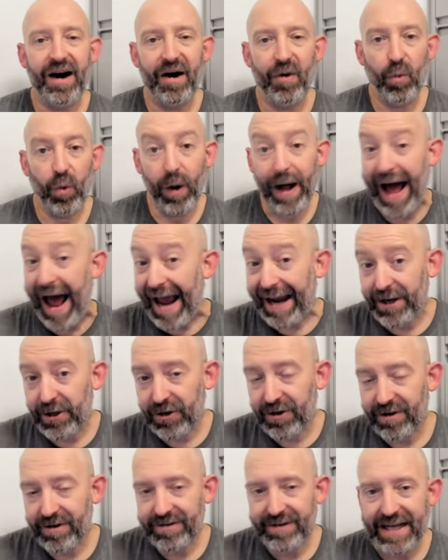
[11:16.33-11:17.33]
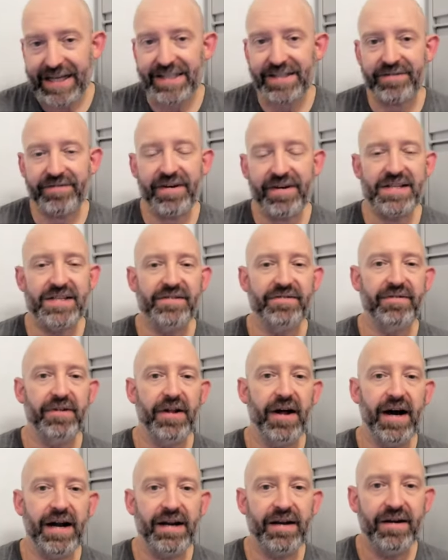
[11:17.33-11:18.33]
will anchor that defensive
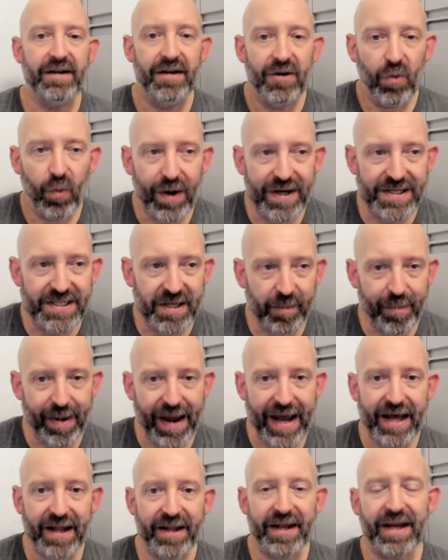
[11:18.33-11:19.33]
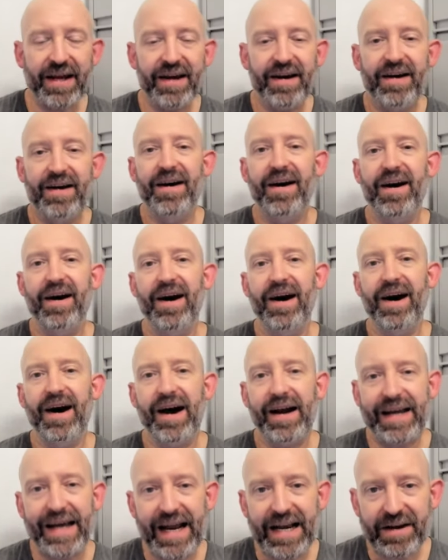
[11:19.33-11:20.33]
line. Wesley Bailey,
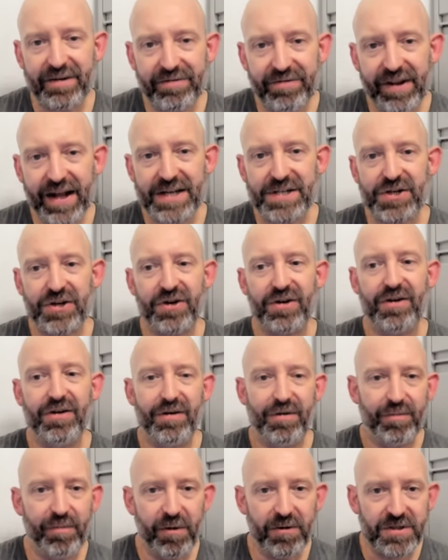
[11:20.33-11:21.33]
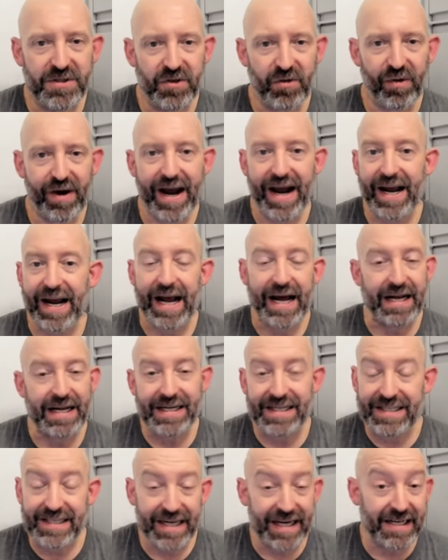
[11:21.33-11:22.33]
Kenny Fletcher, Mo Turay.
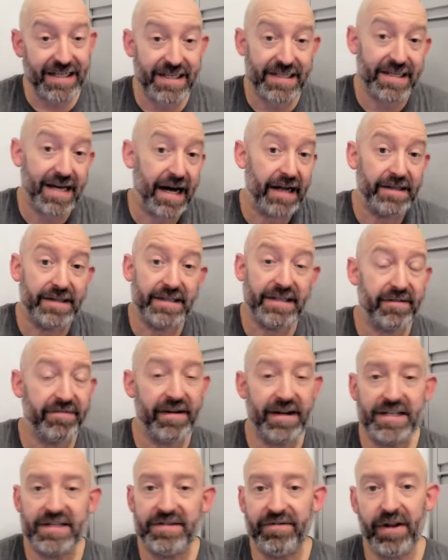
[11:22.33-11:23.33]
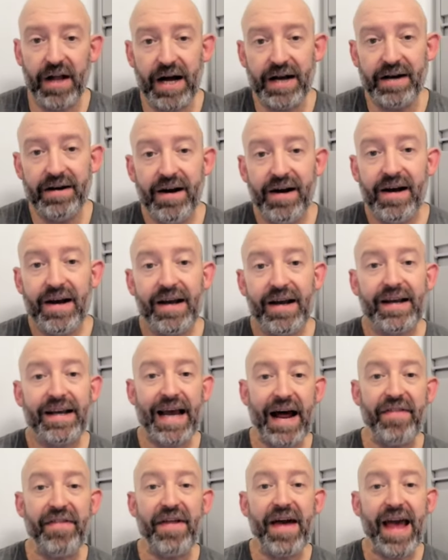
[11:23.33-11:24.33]
It's a talented defensive line.
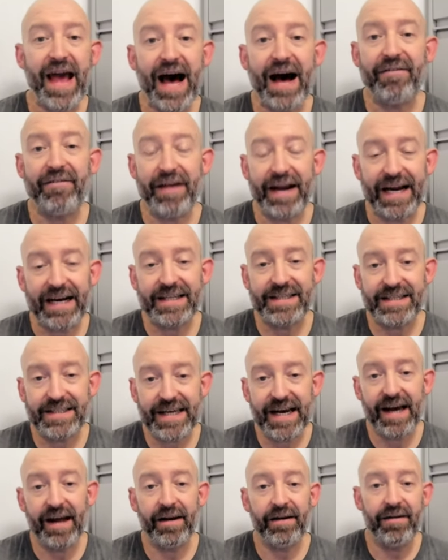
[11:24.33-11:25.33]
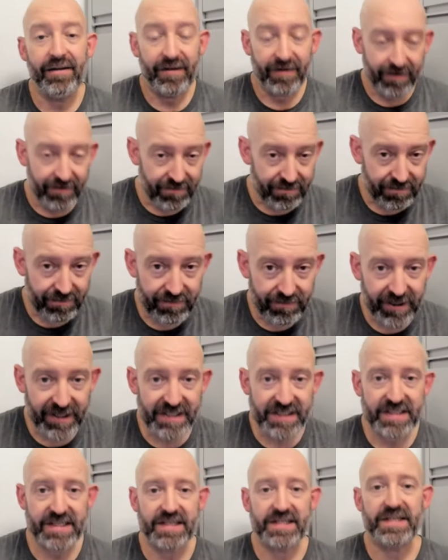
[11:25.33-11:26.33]
Can they have 8 to 10
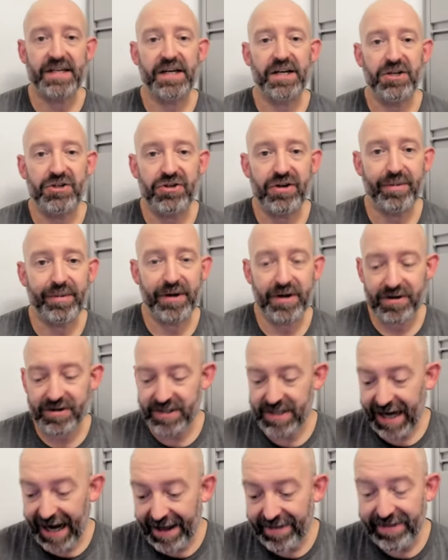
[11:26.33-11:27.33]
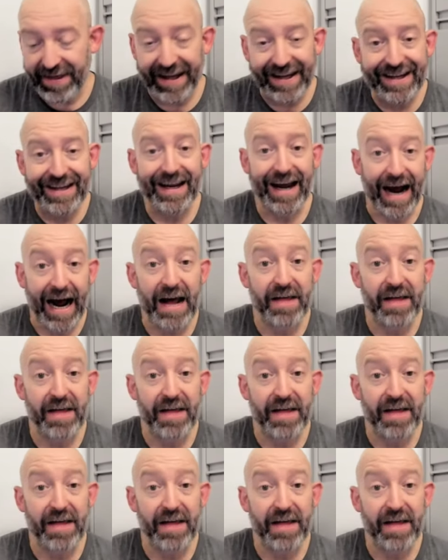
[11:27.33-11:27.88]
consistent contributors? I think